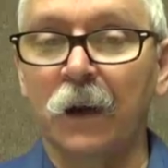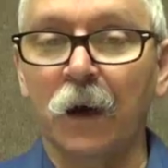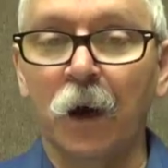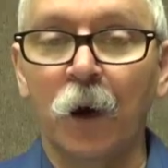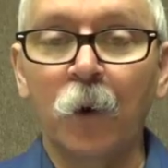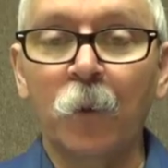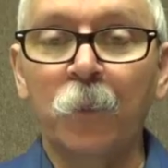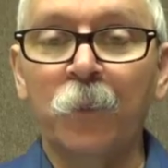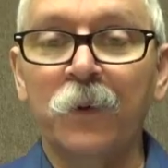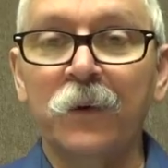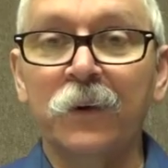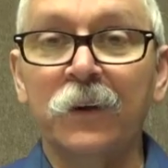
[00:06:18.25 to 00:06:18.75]

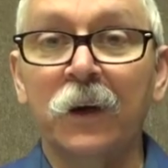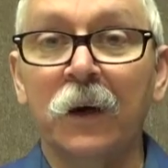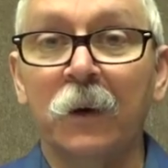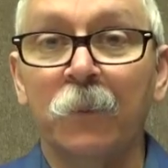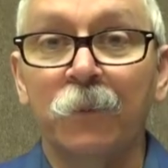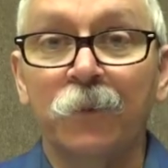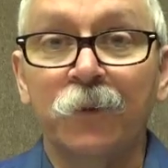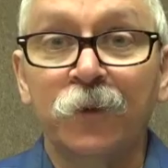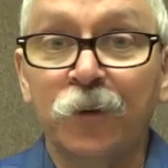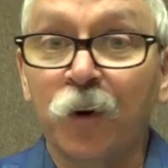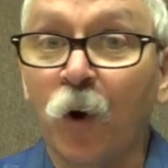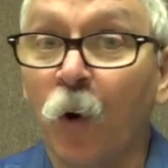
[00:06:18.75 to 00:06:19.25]
opened
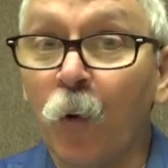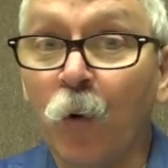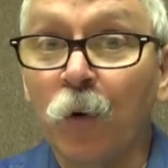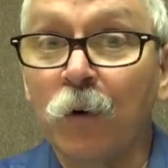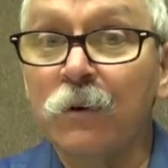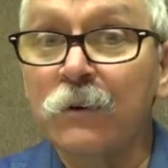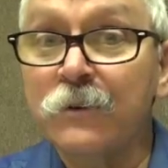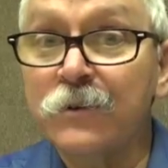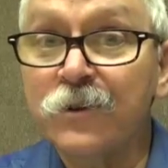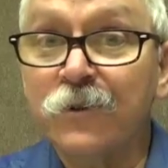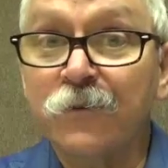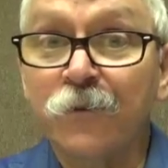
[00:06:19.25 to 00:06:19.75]
up
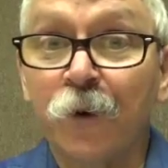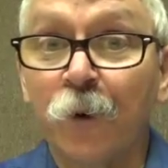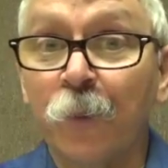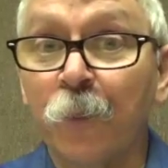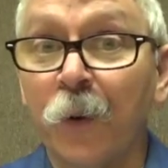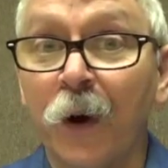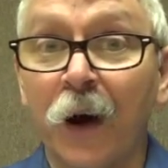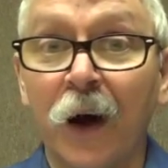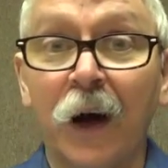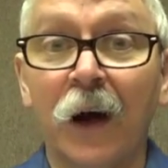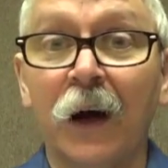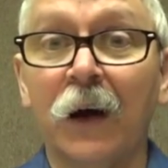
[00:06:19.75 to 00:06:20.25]
doors for
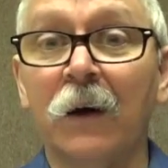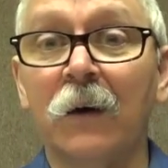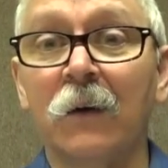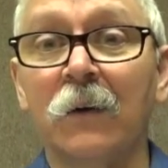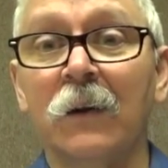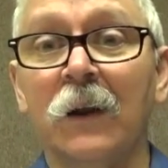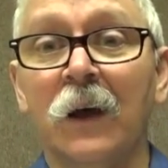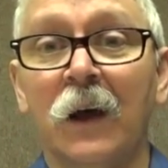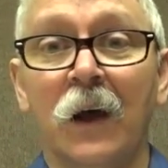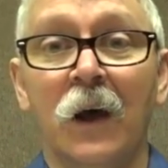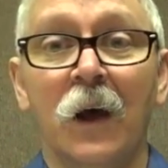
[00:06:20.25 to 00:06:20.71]
Paul,